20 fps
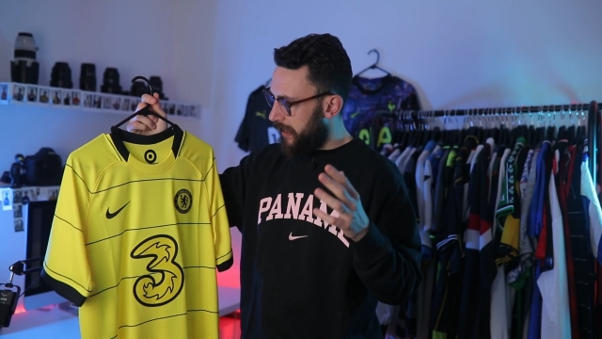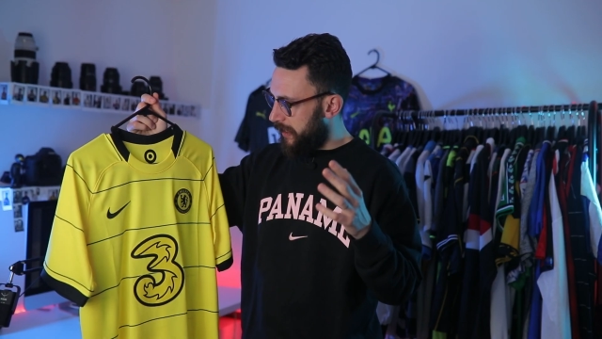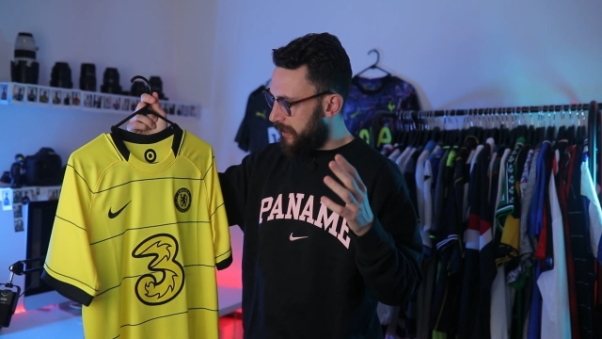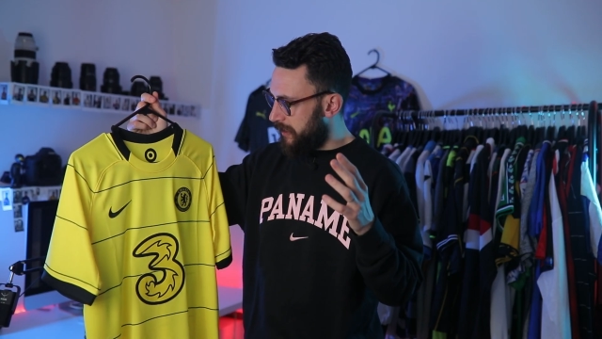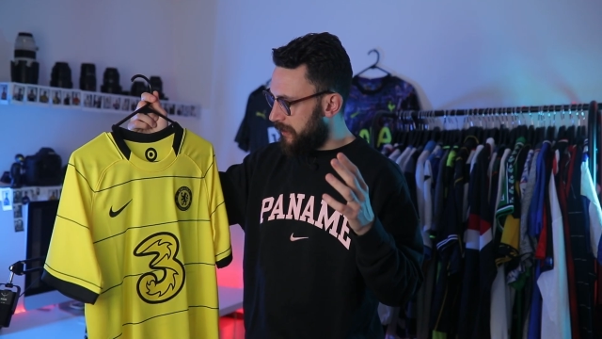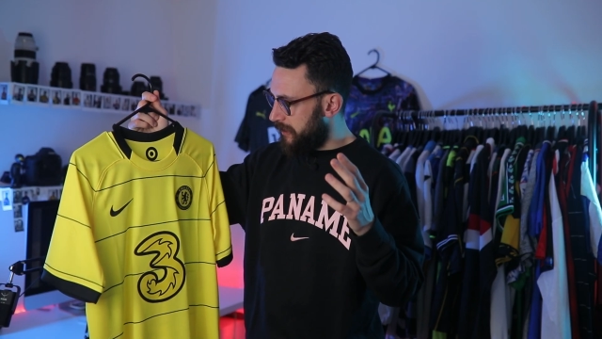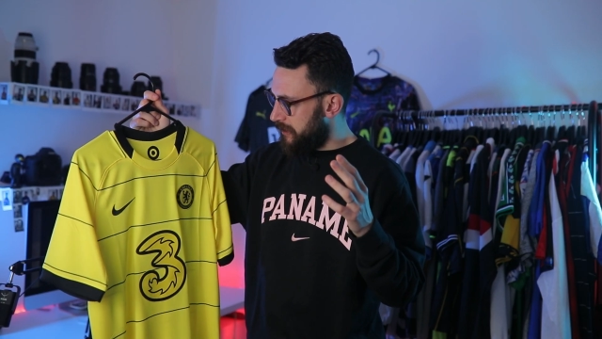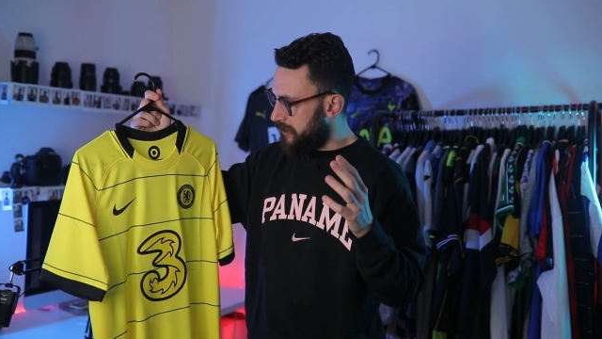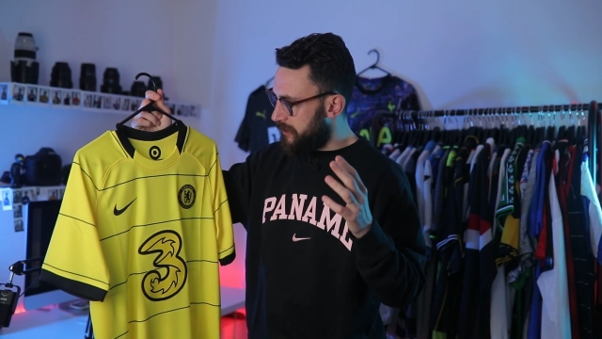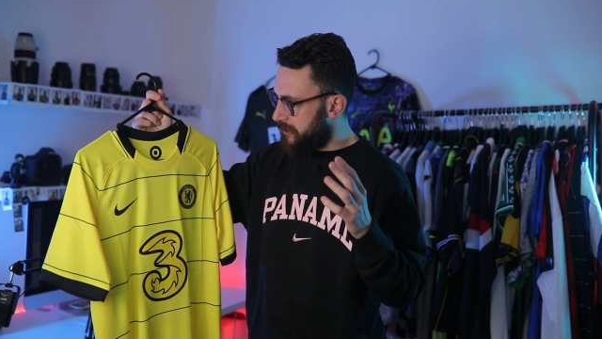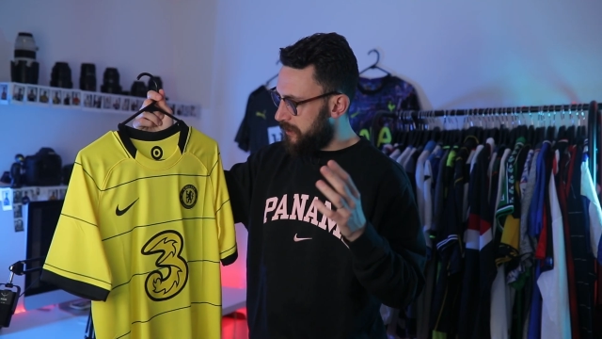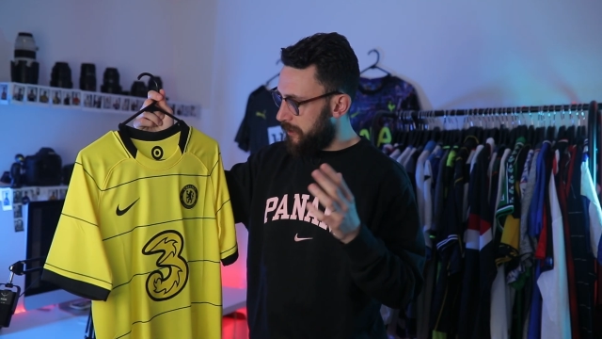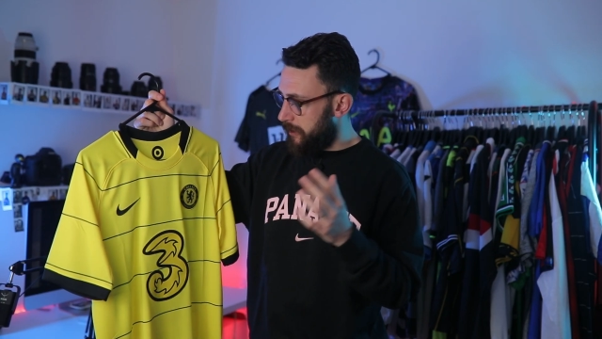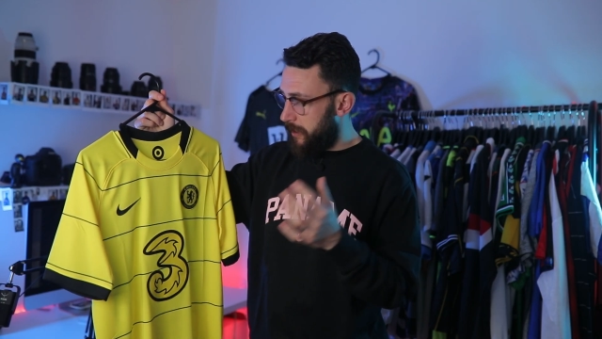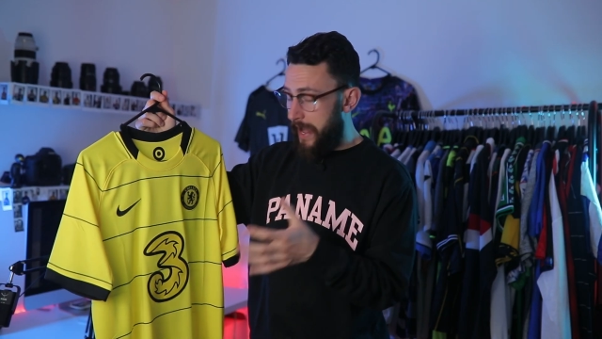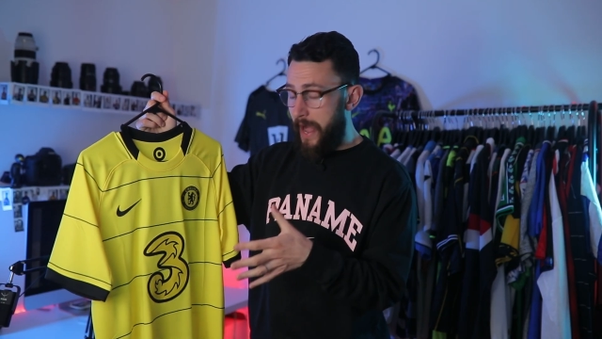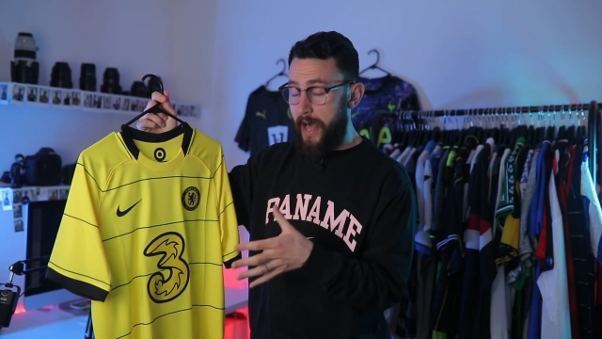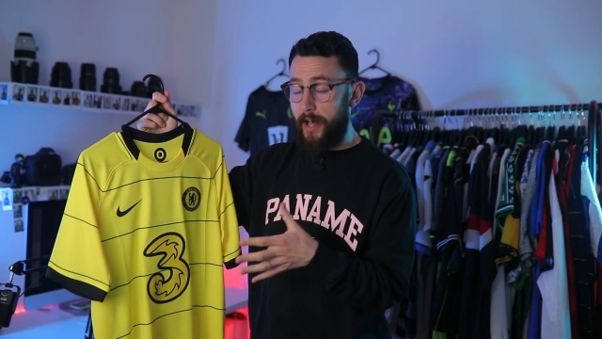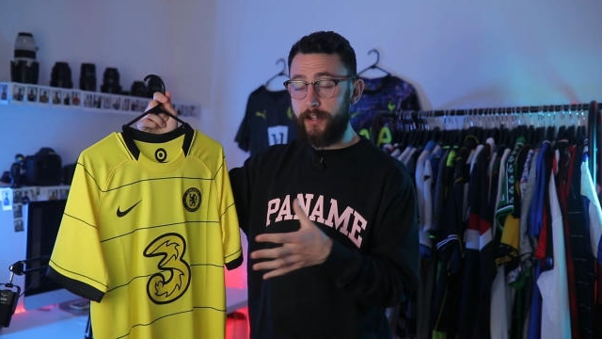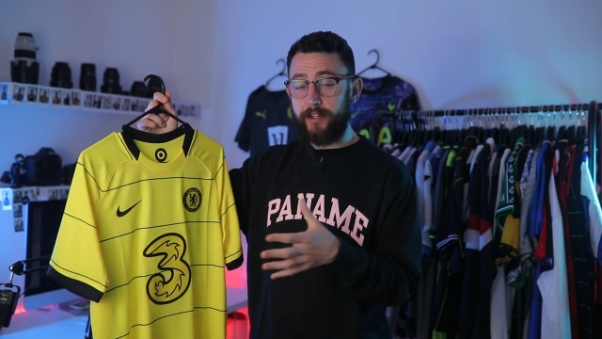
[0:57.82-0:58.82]
is
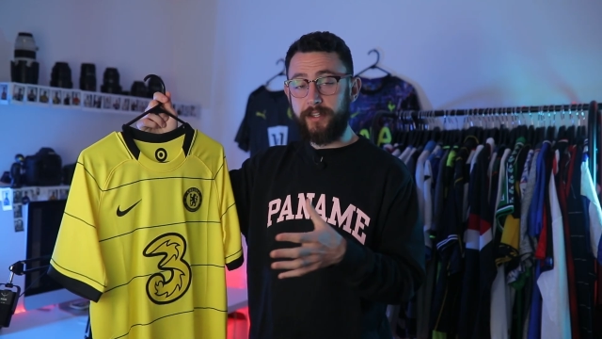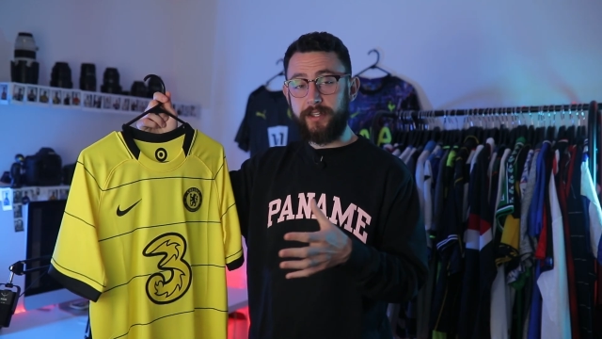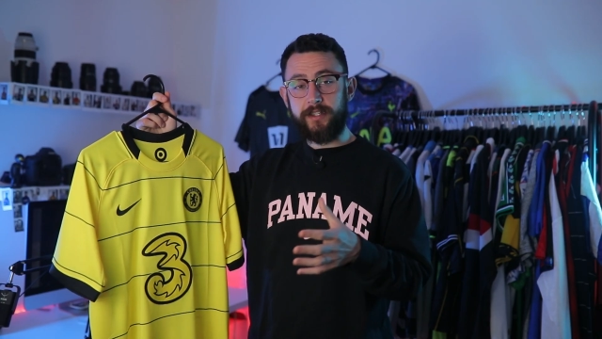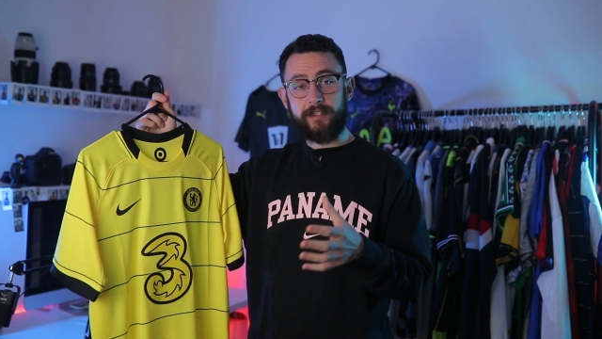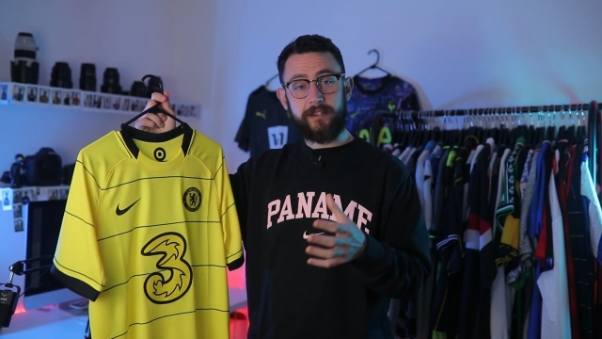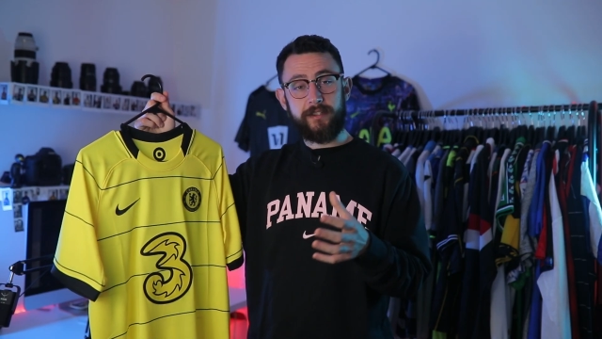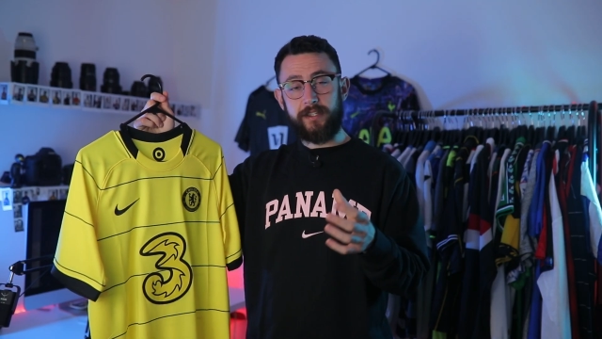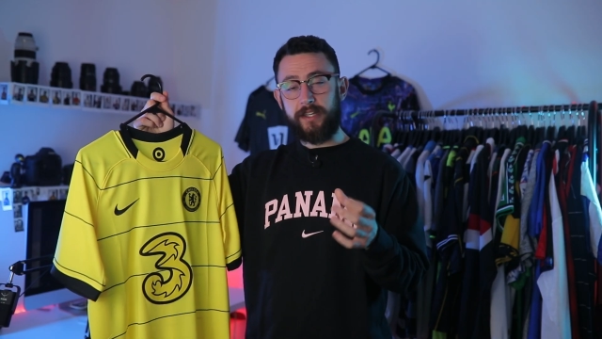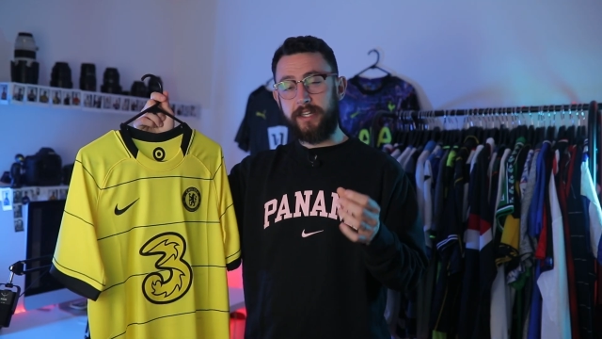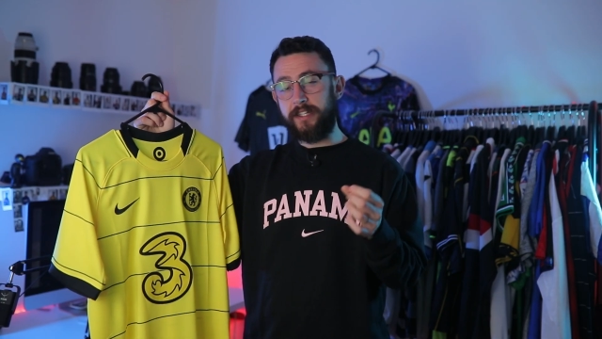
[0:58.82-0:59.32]
elegant,